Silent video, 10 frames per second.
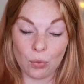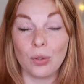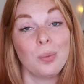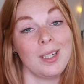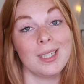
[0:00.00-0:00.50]
I
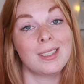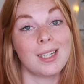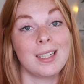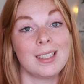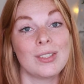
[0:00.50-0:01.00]
will be
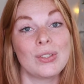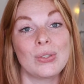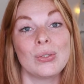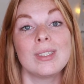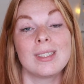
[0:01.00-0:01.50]
excited
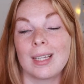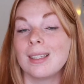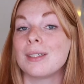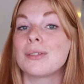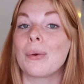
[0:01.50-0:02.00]
to
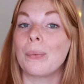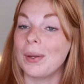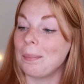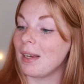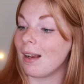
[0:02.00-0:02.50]
take this
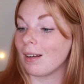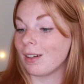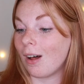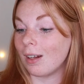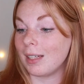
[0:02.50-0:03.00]
with me
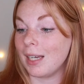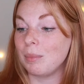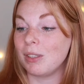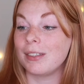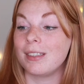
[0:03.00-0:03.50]
on holiday
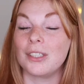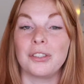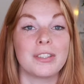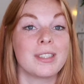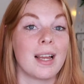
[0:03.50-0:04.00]
because it
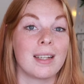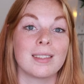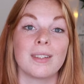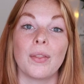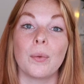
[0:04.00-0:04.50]
just
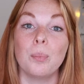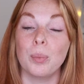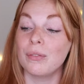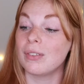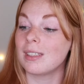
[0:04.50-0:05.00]
has the
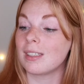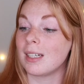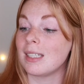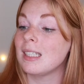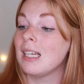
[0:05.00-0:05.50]
perfect
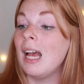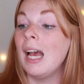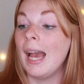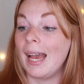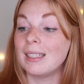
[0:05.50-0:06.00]
size,
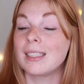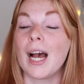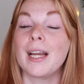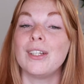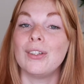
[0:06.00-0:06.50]
and
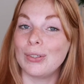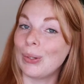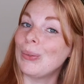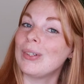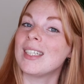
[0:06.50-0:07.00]
I
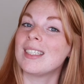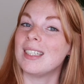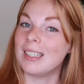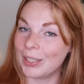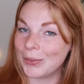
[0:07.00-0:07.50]
know
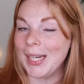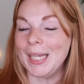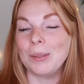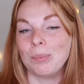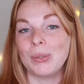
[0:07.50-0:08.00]
that
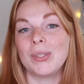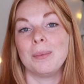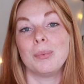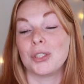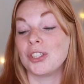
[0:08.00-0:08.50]
NIRÉ
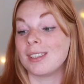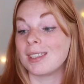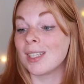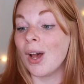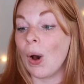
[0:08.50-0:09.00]
Beauty
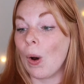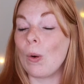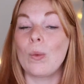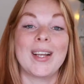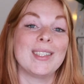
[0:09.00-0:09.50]
brushes
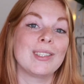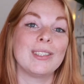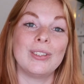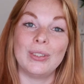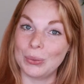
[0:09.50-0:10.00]
always
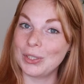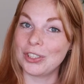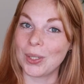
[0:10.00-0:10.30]
do the